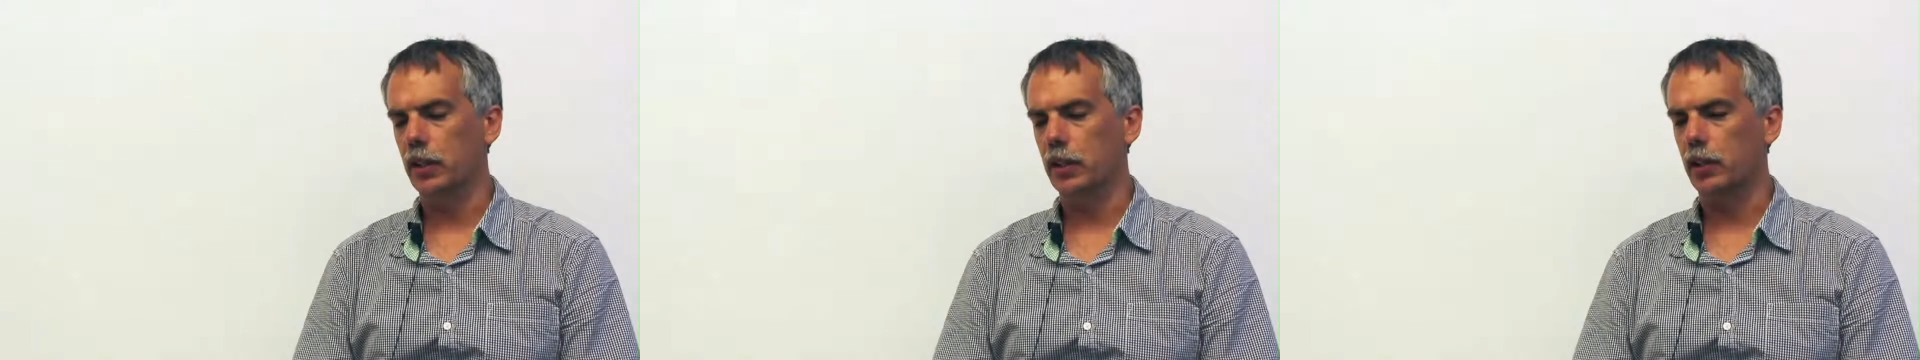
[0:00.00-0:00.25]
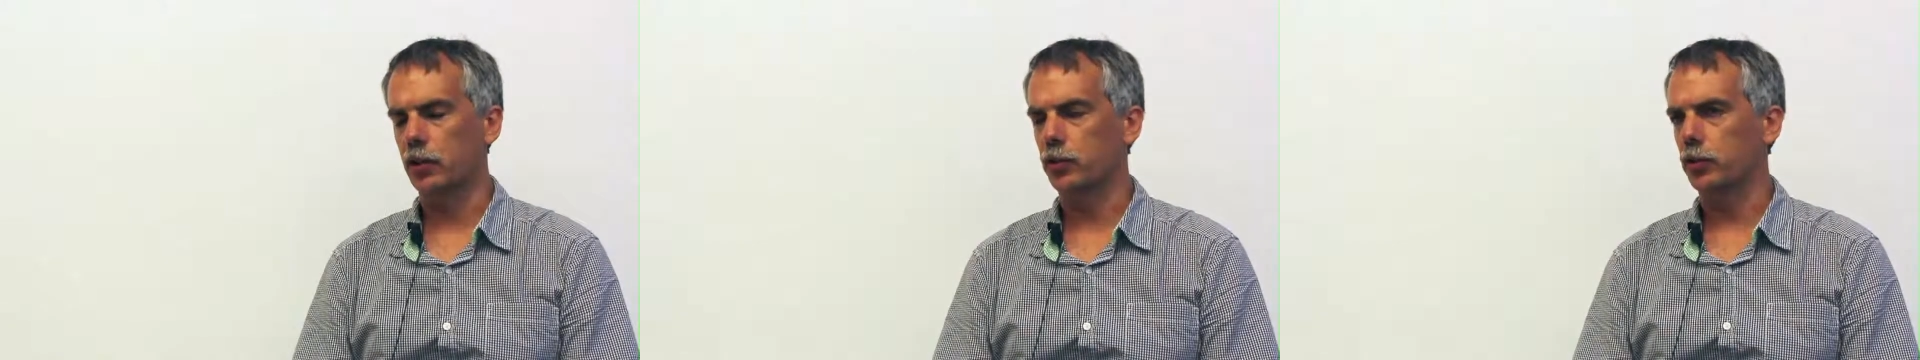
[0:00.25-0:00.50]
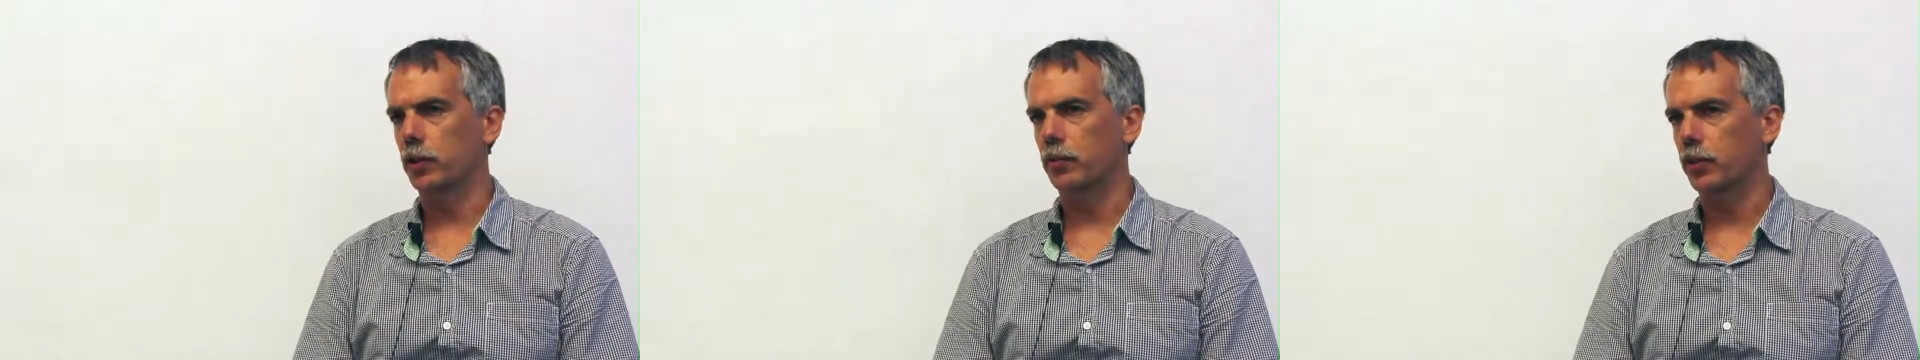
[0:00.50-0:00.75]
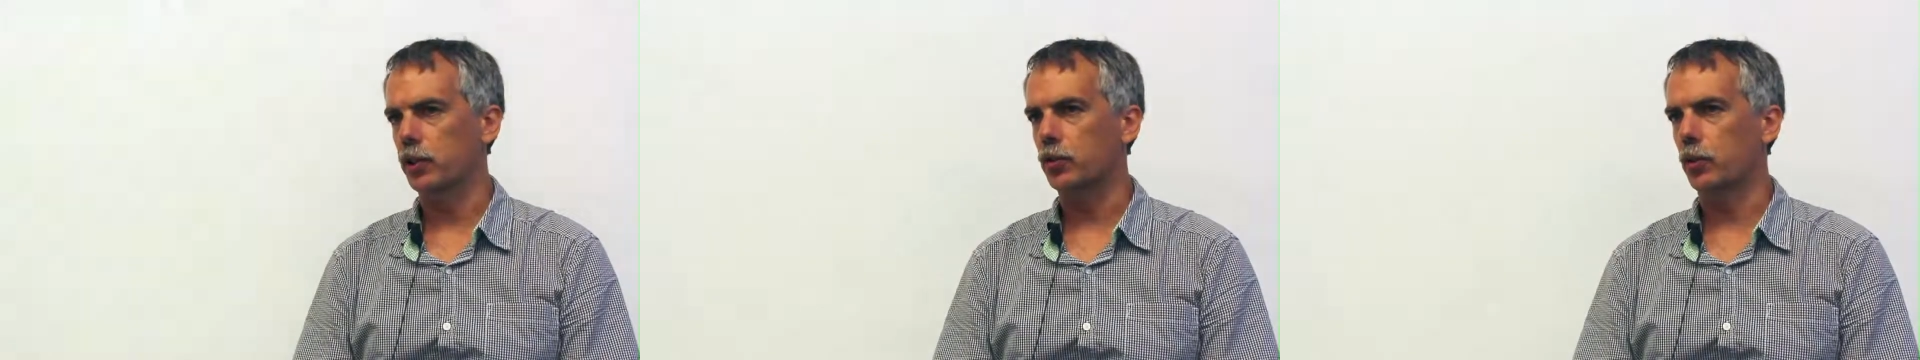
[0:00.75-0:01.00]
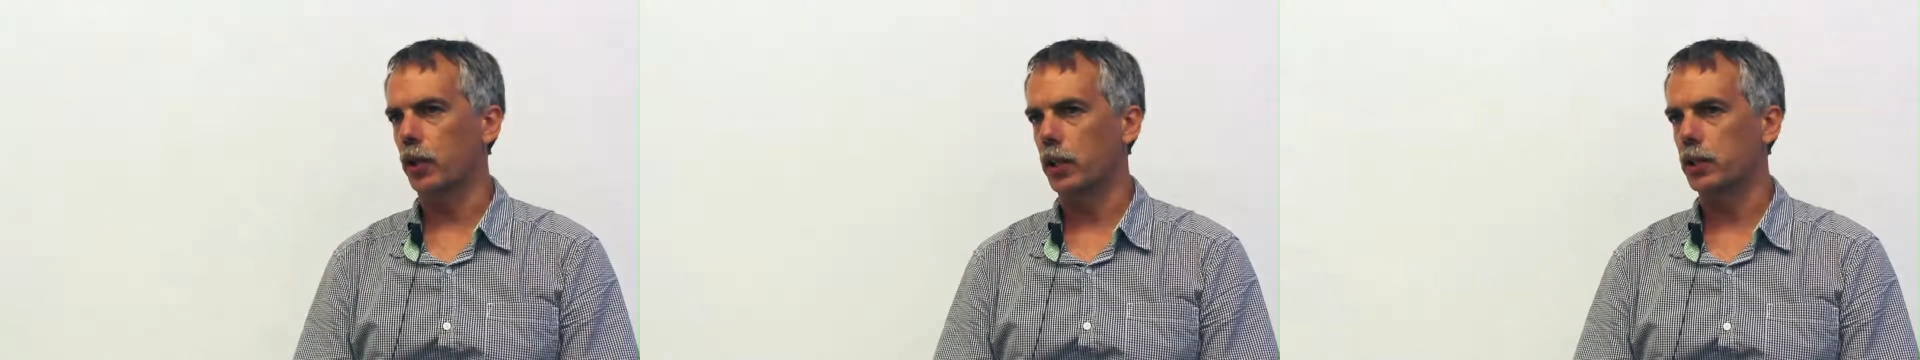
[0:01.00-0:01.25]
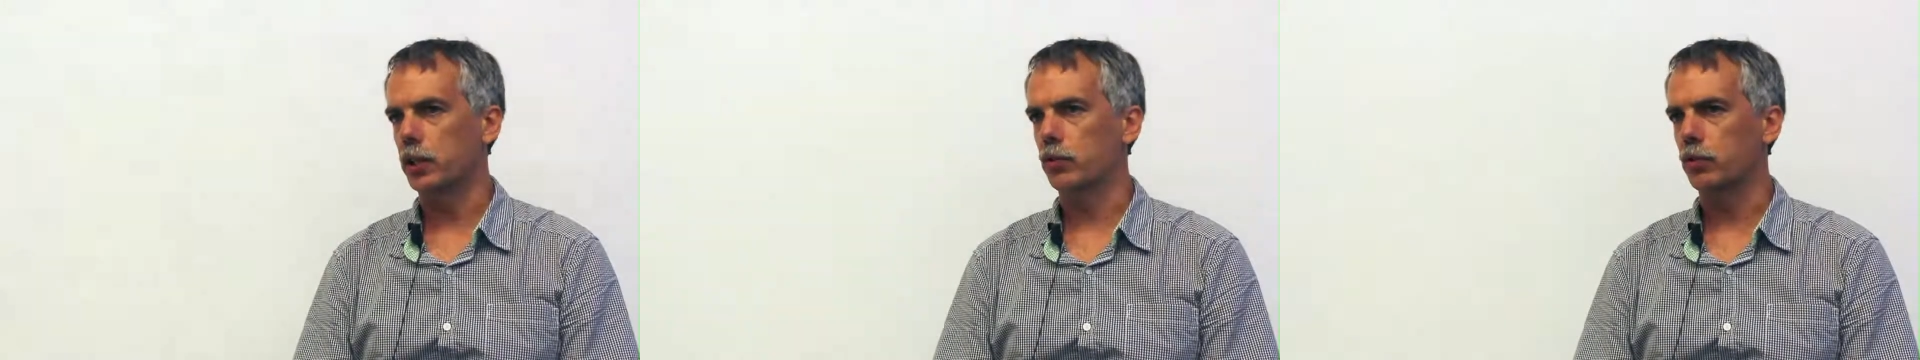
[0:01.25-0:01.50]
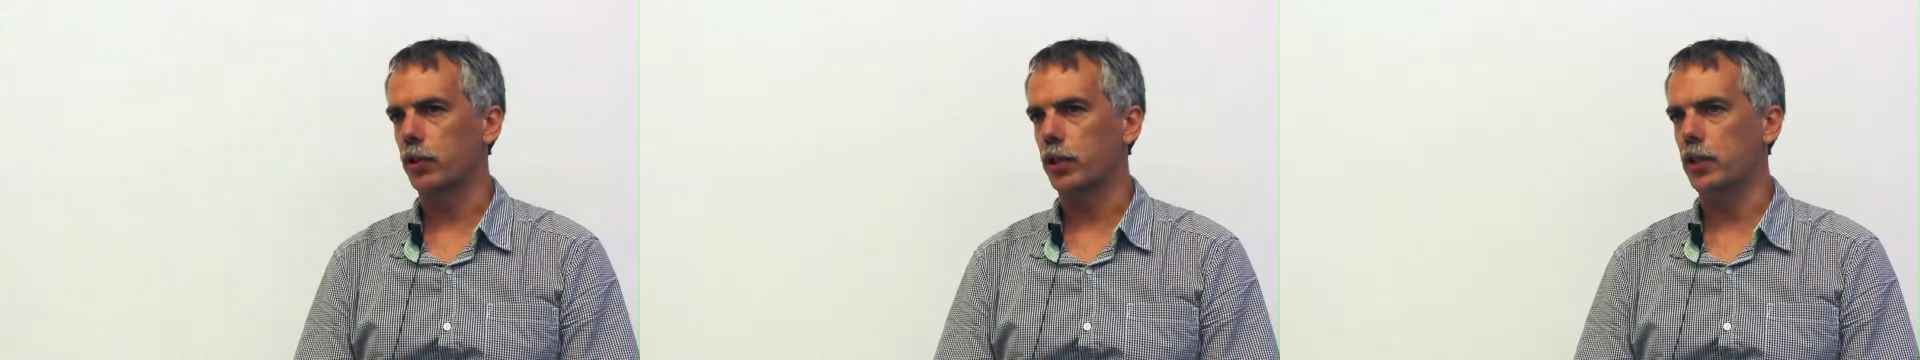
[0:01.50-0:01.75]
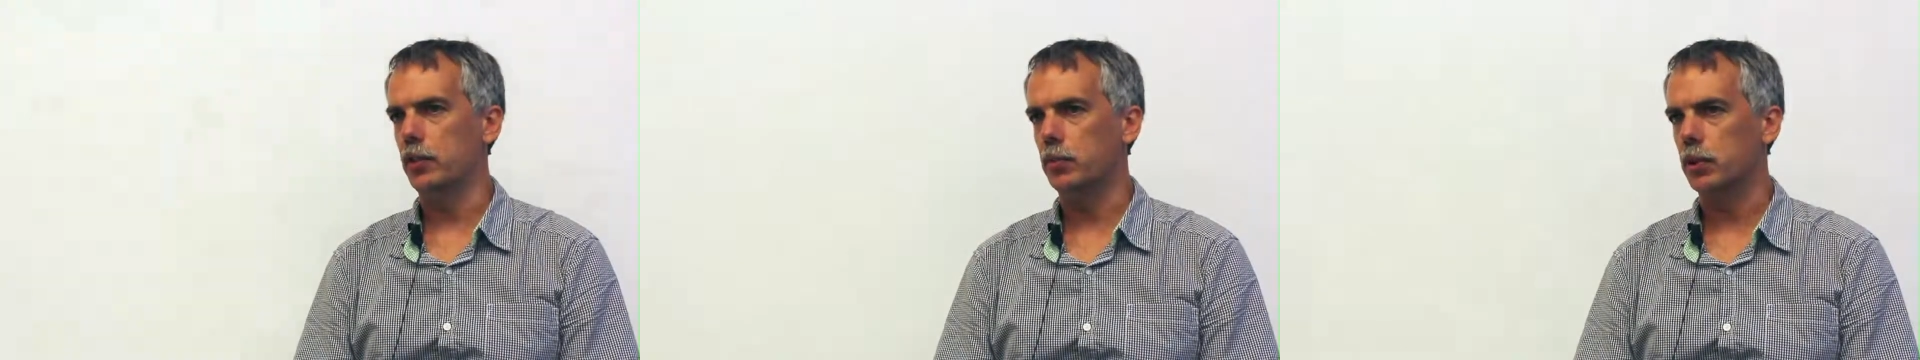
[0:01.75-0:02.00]
cultural difference one of the central
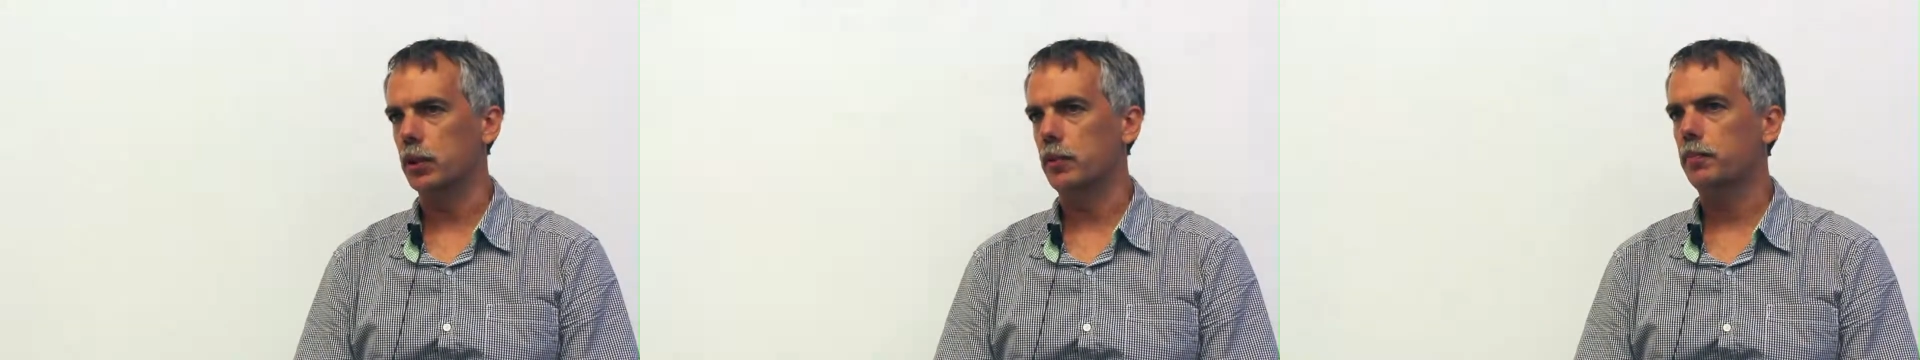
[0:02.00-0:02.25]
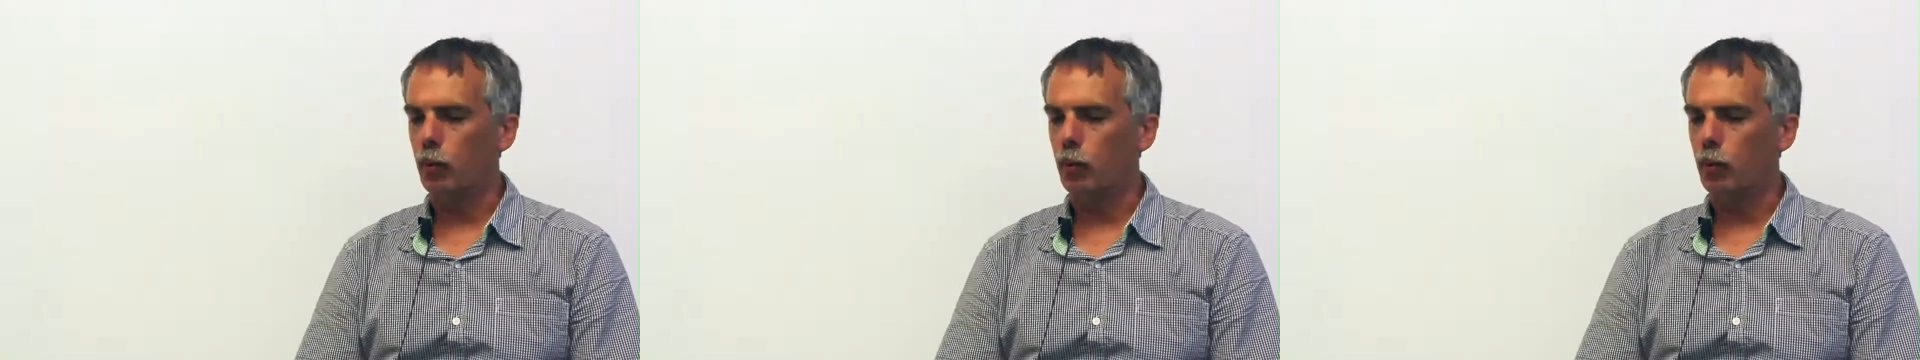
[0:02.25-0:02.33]
themes.